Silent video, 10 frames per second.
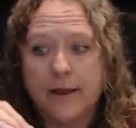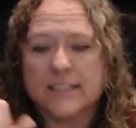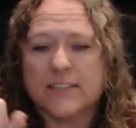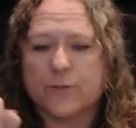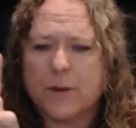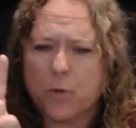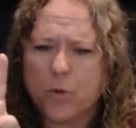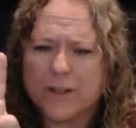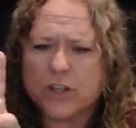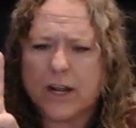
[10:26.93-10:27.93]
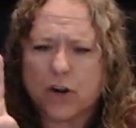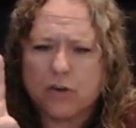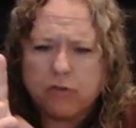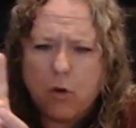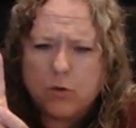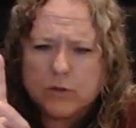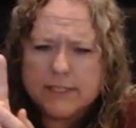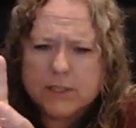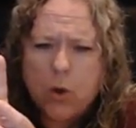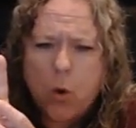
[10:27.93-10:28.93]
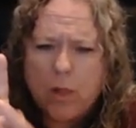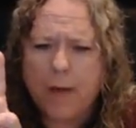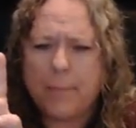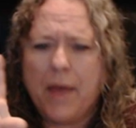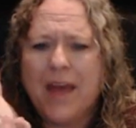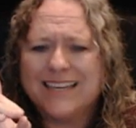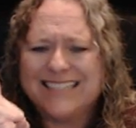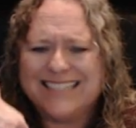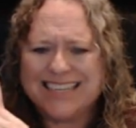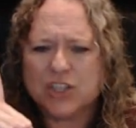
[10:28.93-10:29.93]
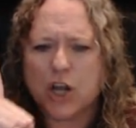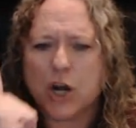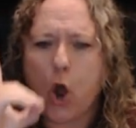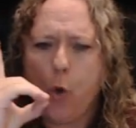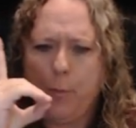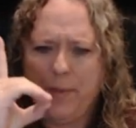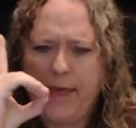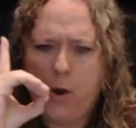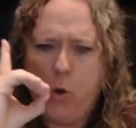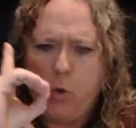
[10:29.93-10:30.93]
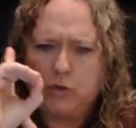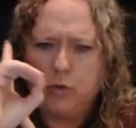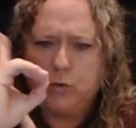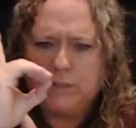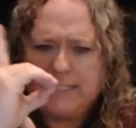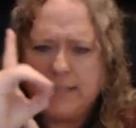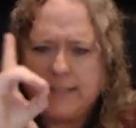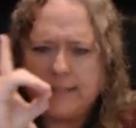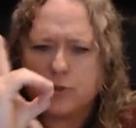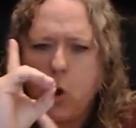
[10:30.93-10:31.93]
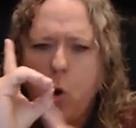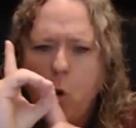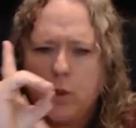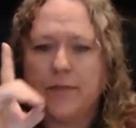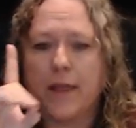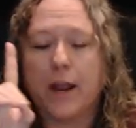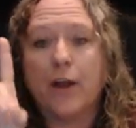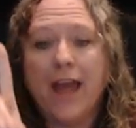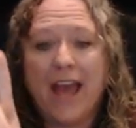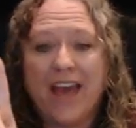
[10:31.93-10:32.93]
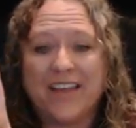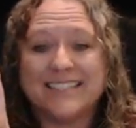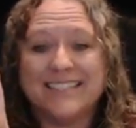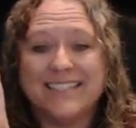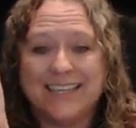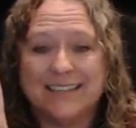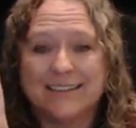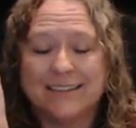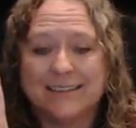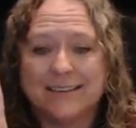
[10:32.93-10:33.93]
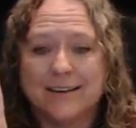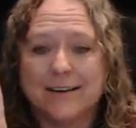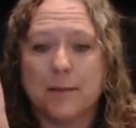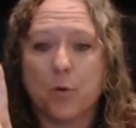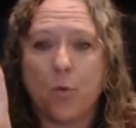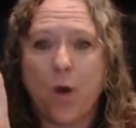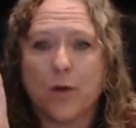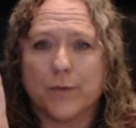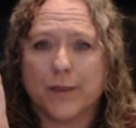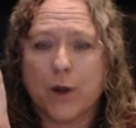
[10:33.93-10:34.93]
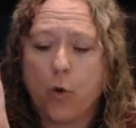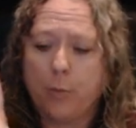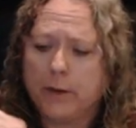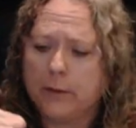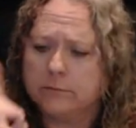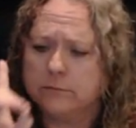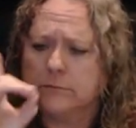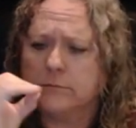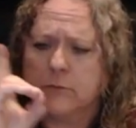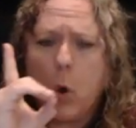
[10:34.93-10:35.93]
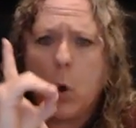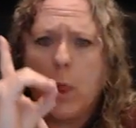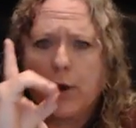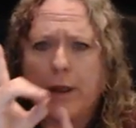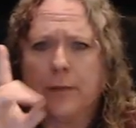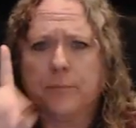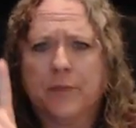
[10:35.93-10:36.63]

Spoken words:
Except for number 1's going to close this hole up. D is going to open that hole. So you see that there's a hole in there, and that's D. Number 1 with an open hole area.